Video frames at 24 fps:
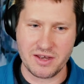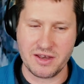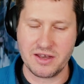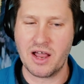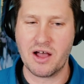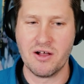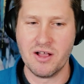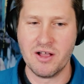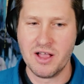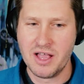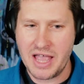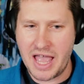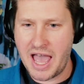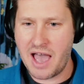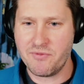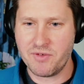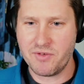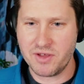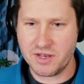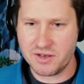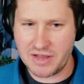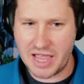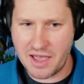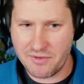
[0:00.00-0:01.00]
And,
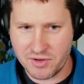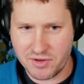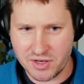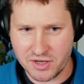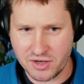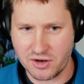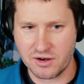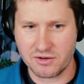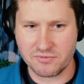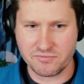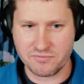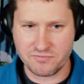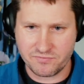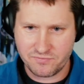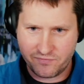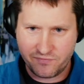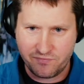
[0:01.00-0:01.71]
having your